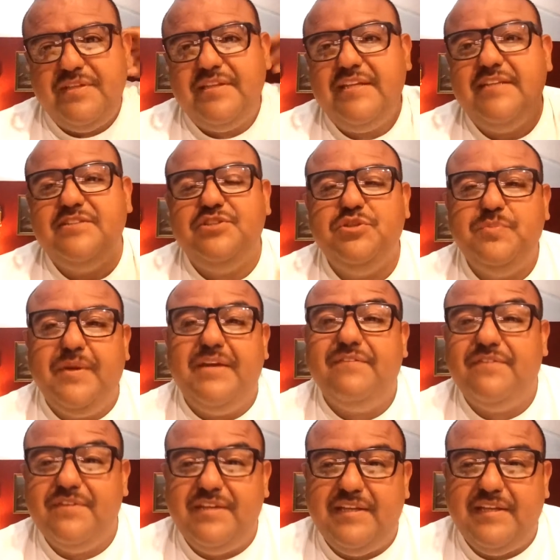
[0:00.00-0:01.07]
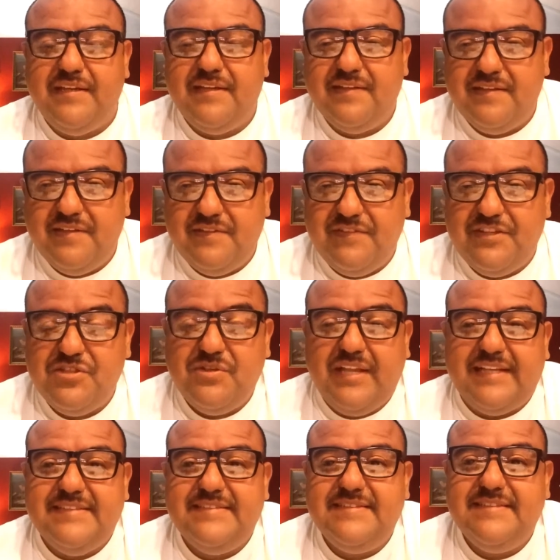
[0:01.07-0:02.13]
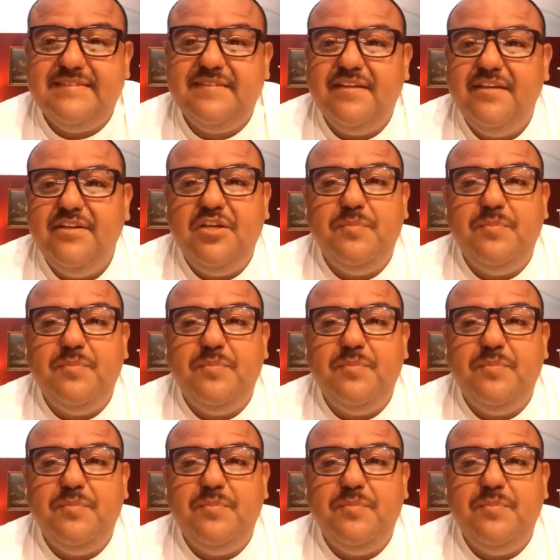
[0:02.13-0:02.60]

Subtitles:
but the thing is, you pay for the initial licenses,